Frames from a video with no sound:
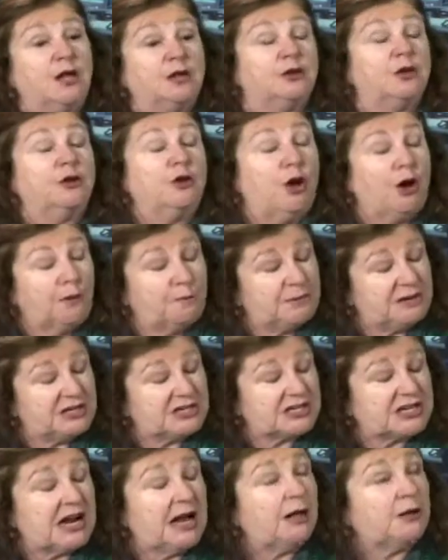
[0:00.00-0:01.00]
the Long
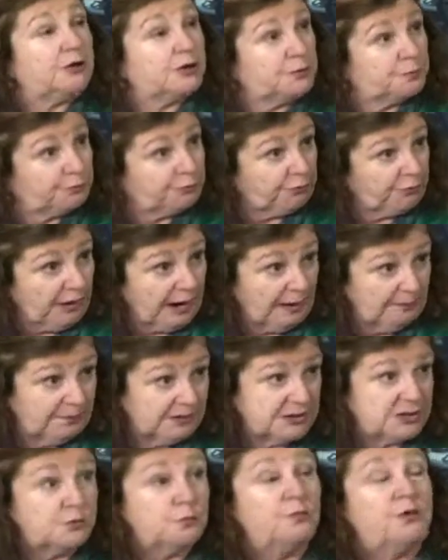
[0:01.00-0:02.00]
Beach College
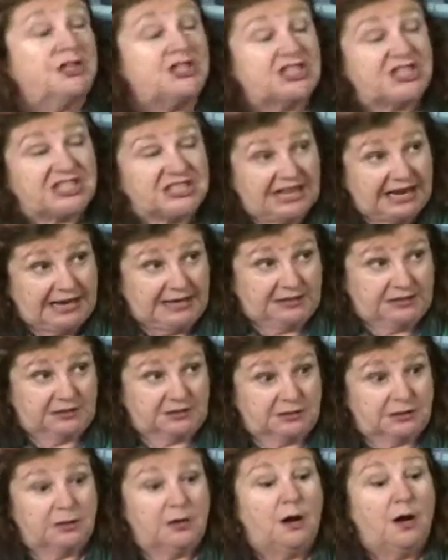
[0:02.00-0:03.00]
Promise, which
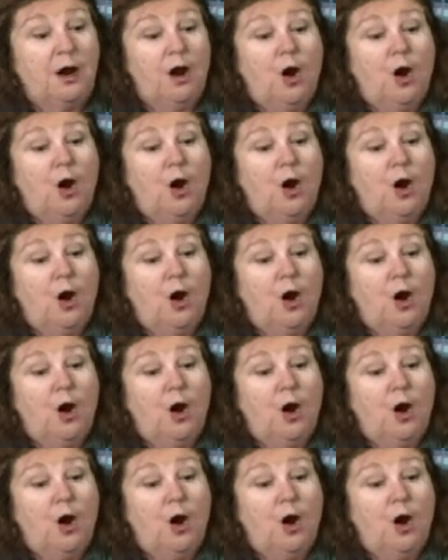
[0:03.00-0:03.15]
says,